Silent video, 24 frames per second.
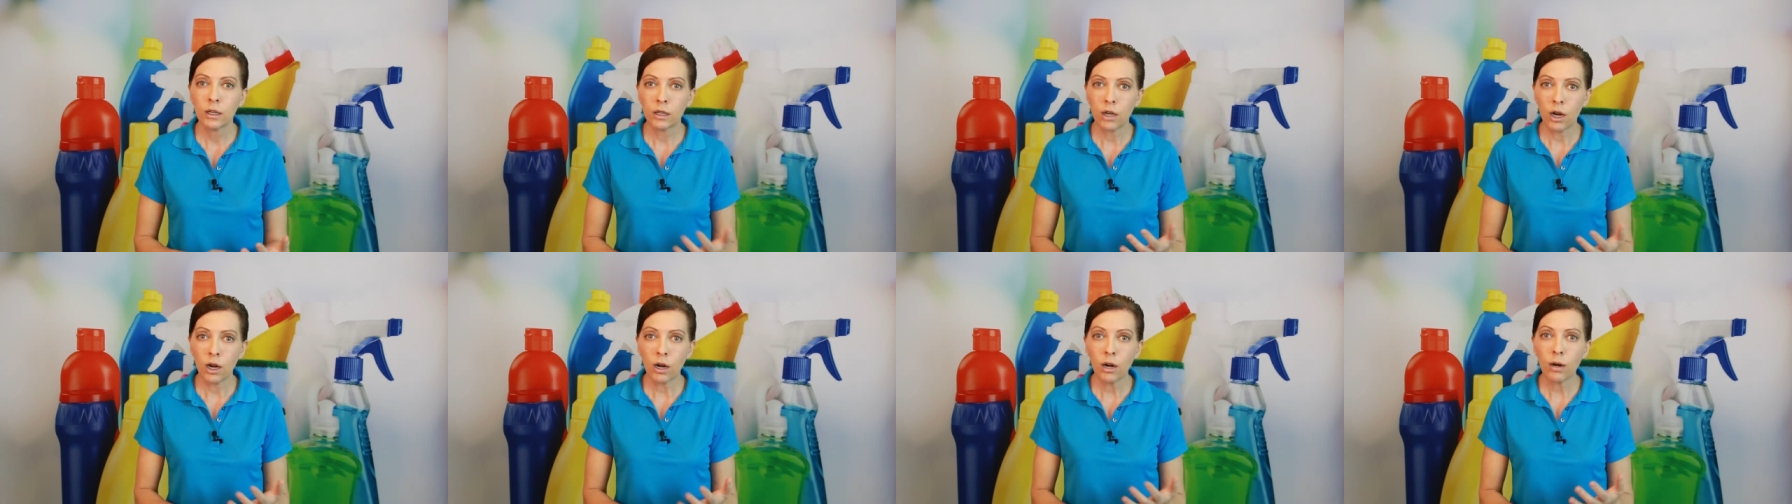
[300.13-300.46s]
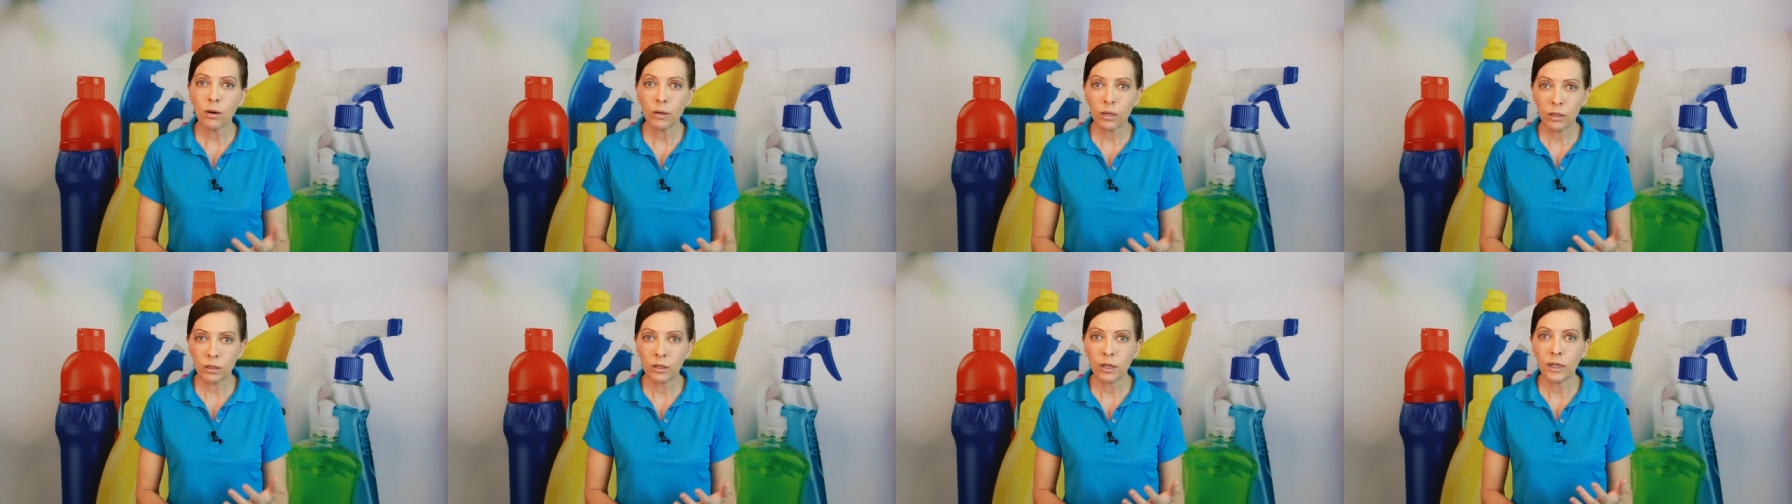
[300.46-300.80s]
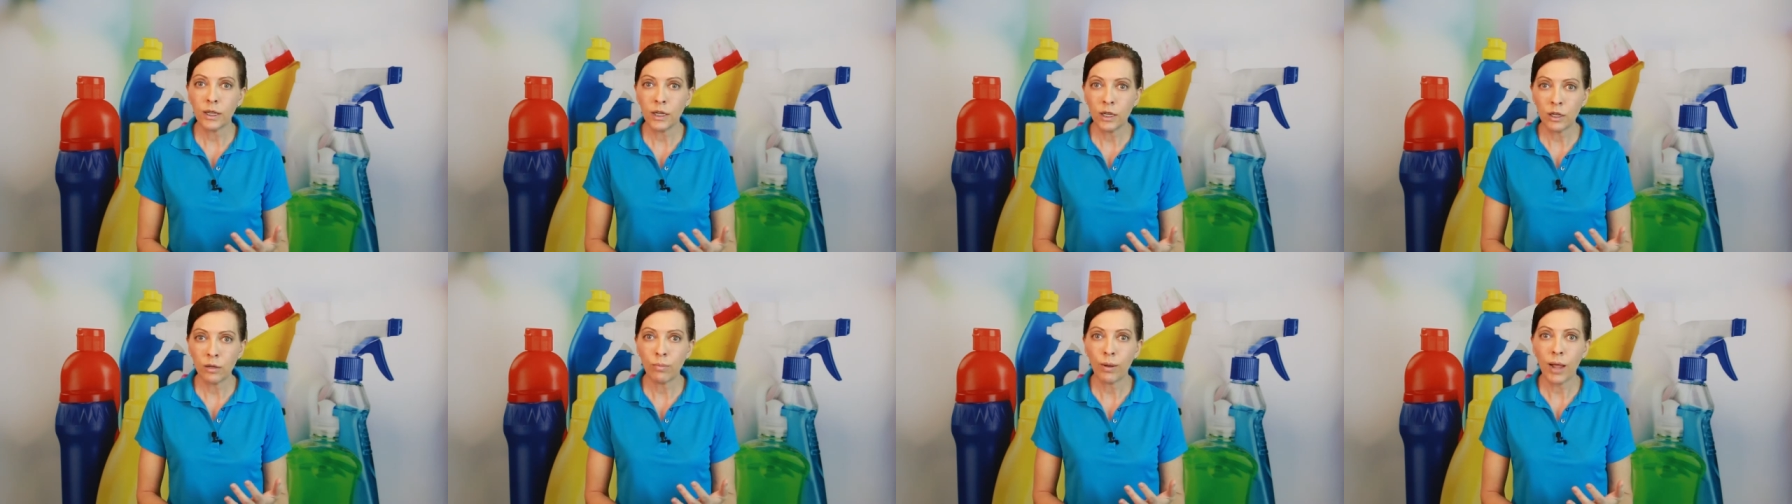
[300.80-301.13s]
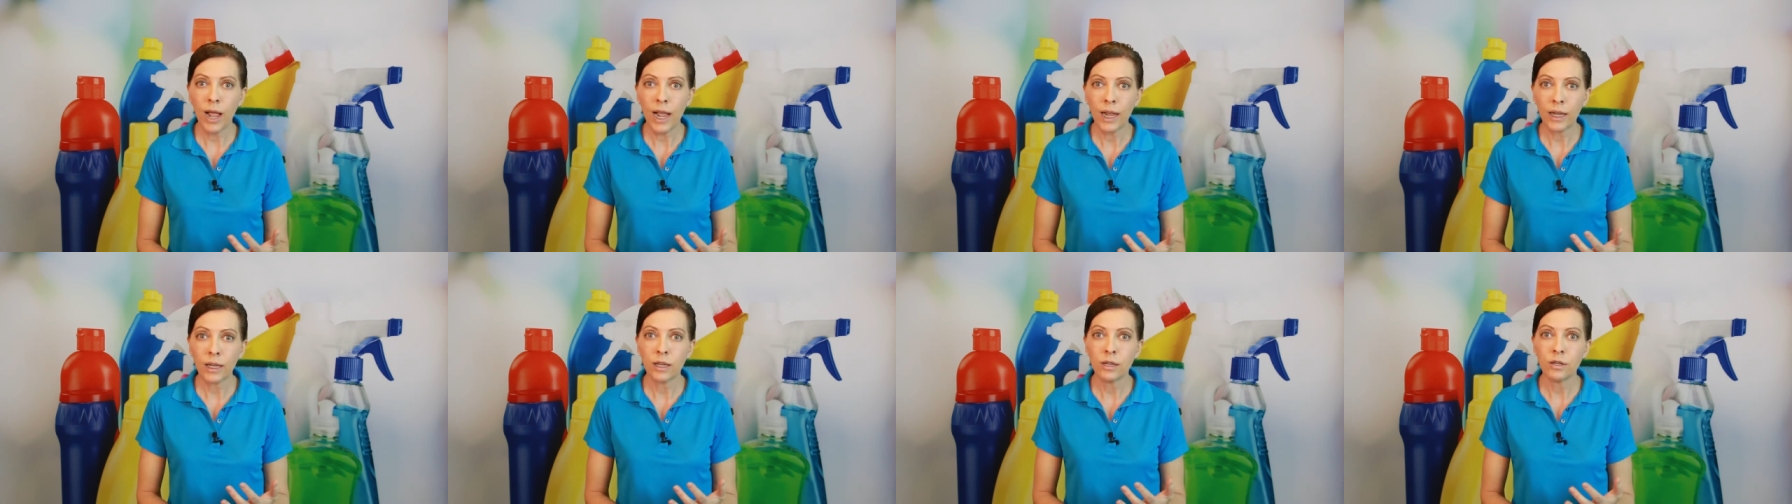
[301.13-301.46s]
car cleaning
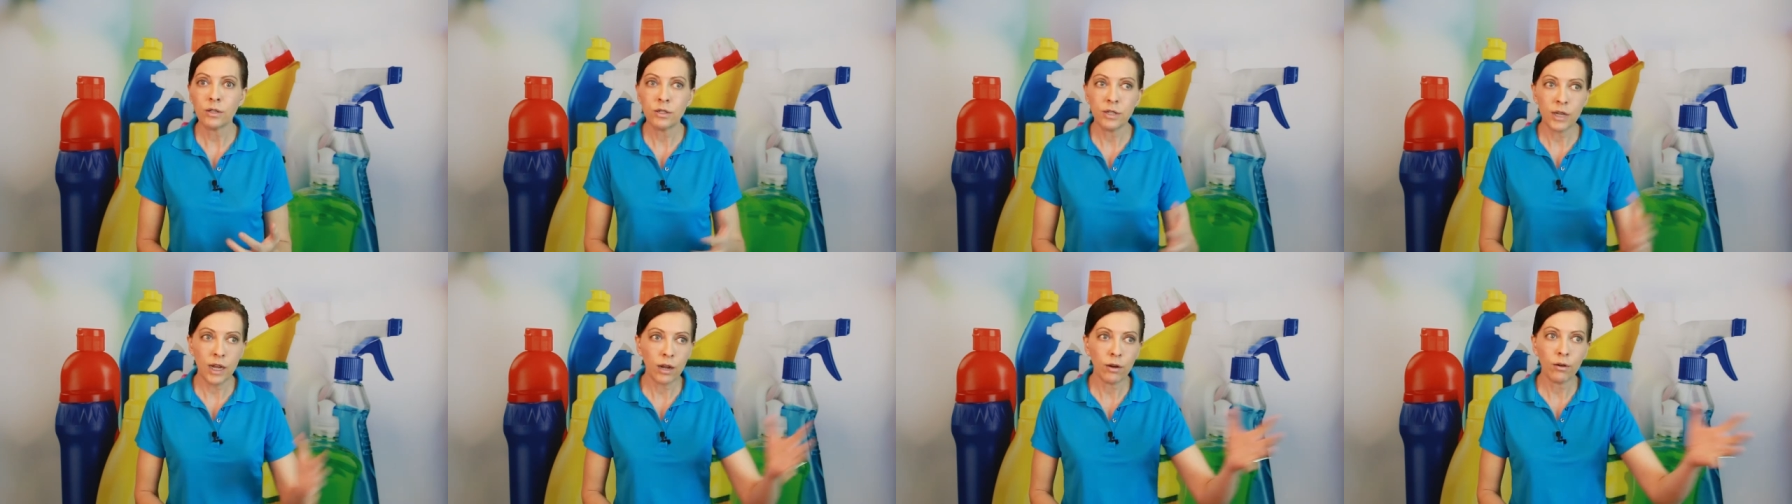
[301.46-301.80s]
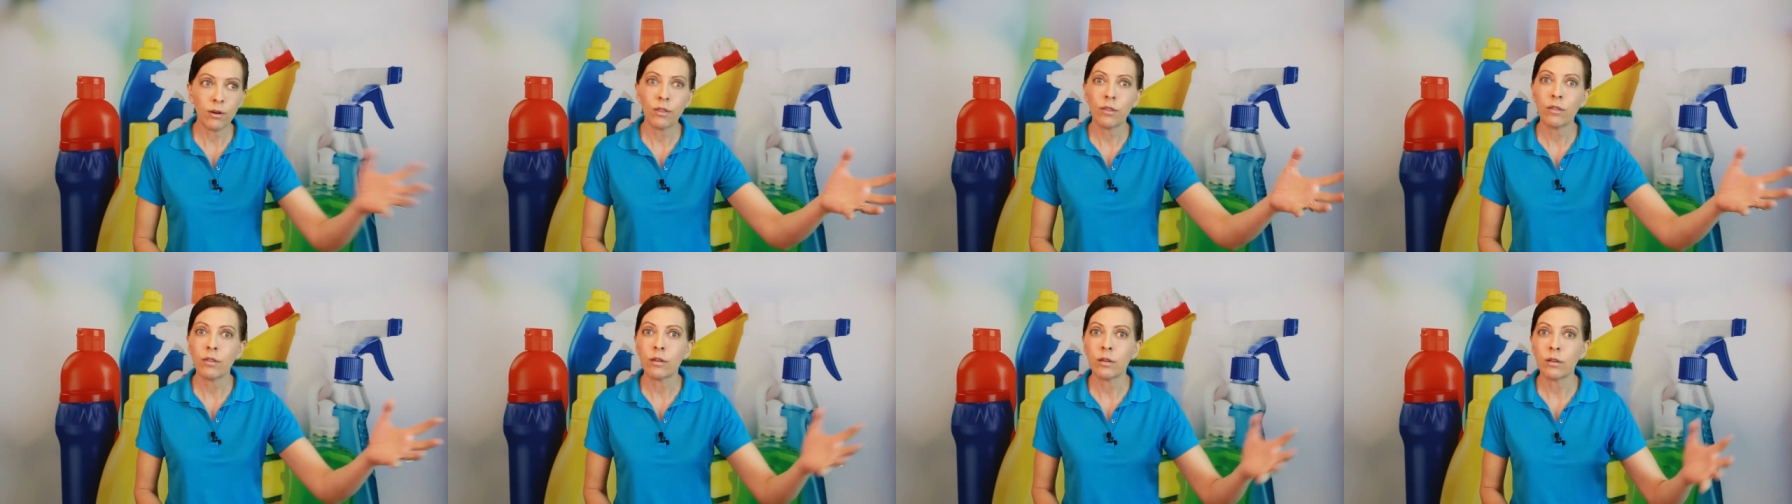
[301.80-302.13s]
package down at